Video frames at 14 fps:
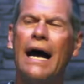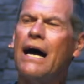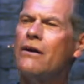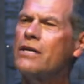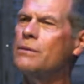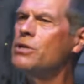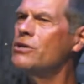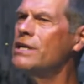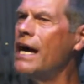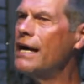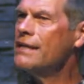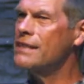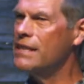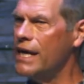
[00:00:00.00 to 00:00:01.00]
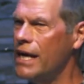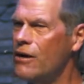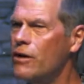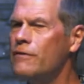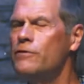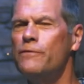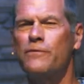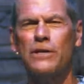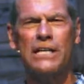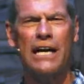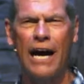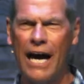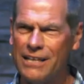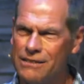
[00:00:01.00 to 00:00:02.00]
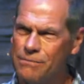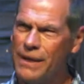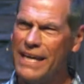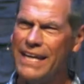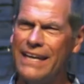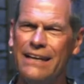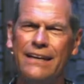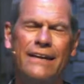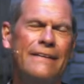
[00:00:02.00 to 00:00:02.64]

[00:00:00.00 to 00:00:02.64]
How come you're not there? Have you forgotten me?